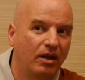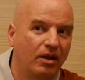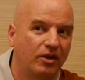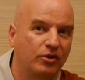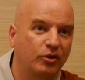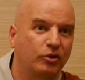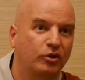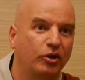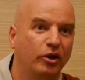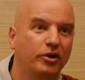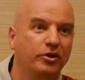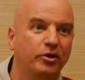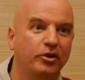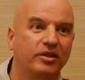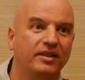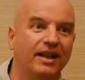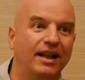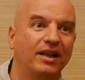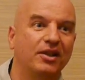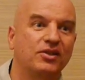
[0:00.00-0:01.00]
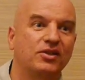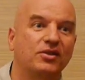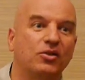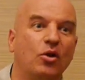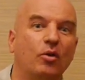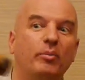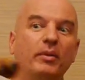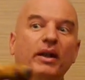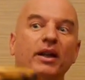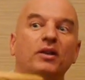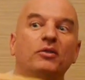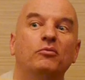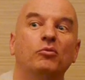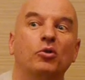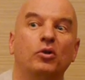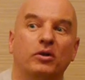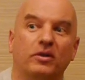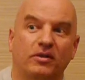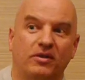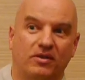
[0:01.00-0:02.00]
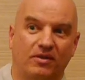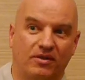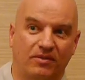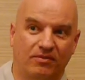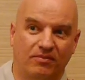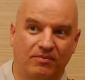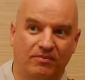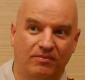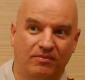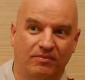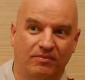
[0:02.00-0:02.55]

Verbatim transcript: So turn your telescope inwards